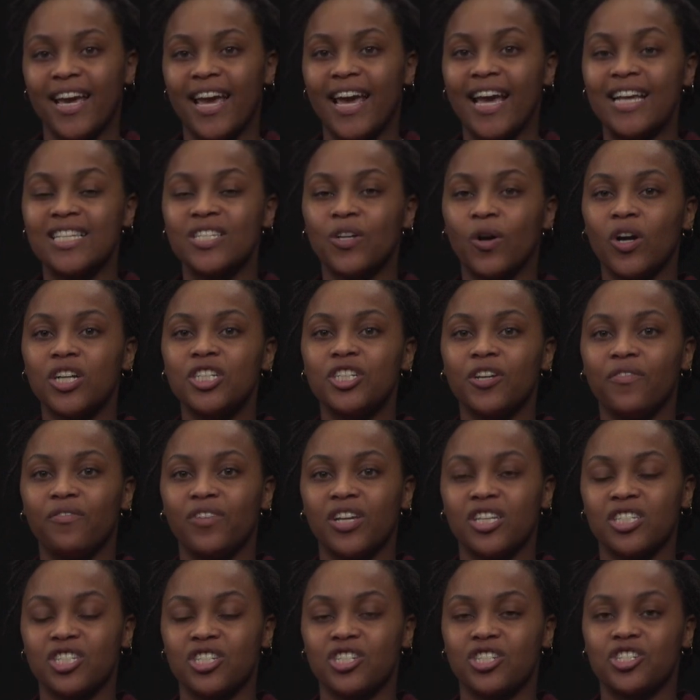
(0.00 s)
escort your
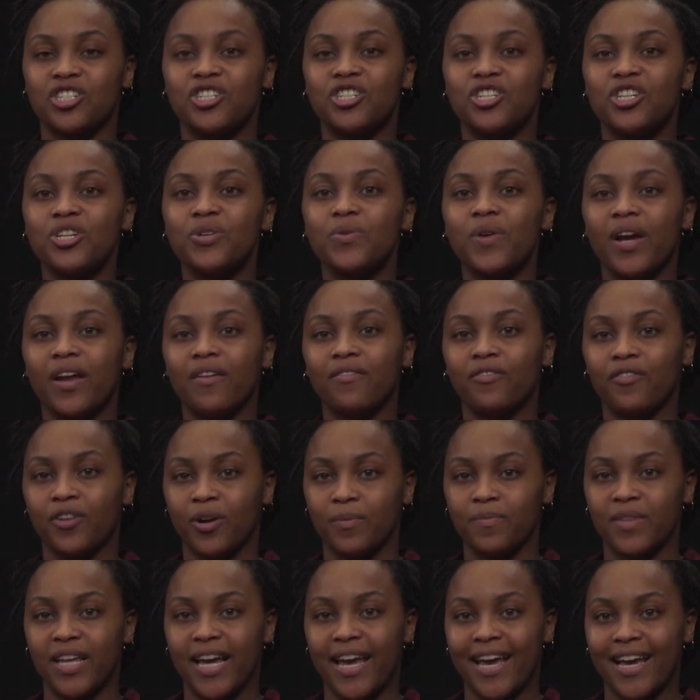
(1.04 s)
visitors to and
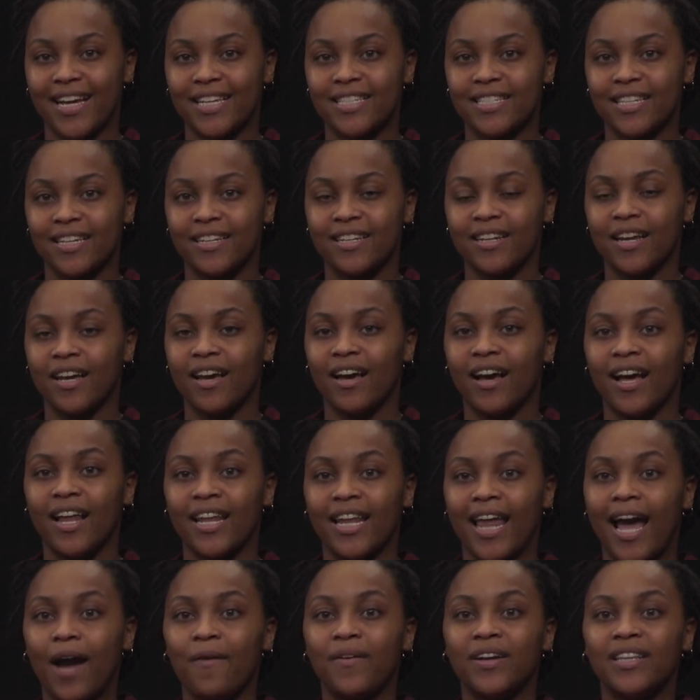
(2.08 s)
from the exit,
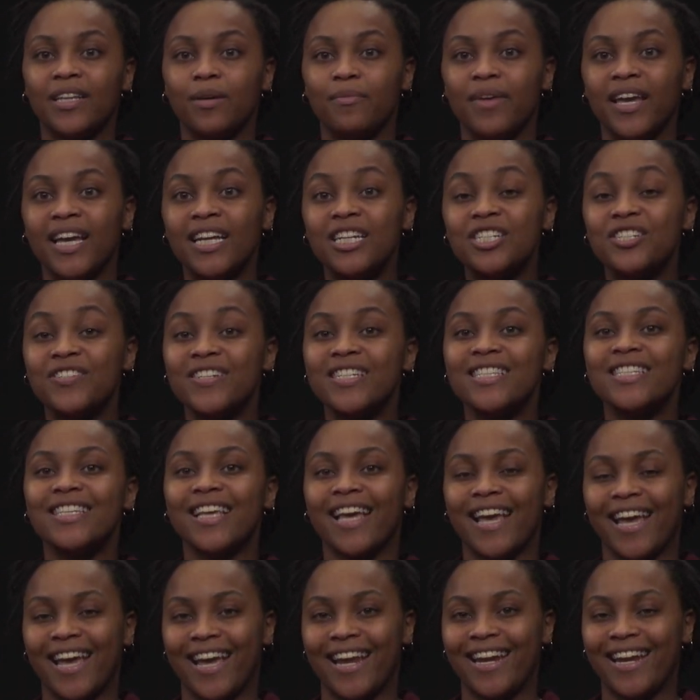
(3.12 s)
allowing them entrance
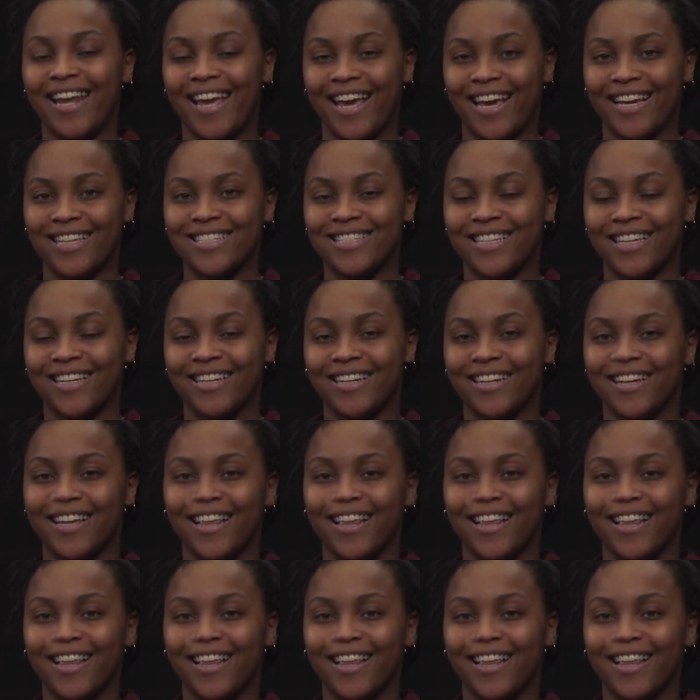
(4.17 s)
and exit.